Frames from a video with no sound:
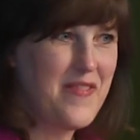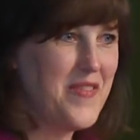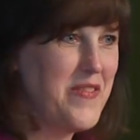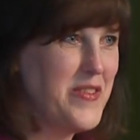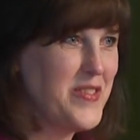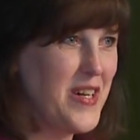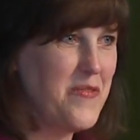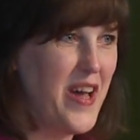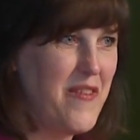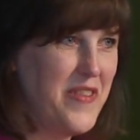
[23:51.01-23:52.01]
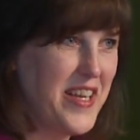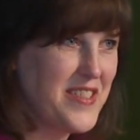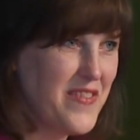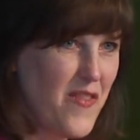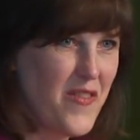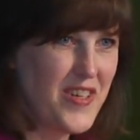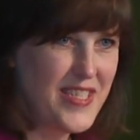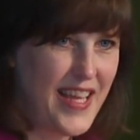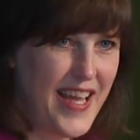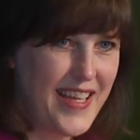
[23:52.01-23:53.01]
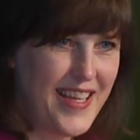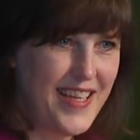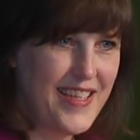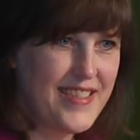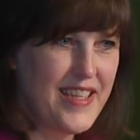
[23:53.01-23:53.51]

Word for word: Maybe you saw a bad picture of a marsh tacky.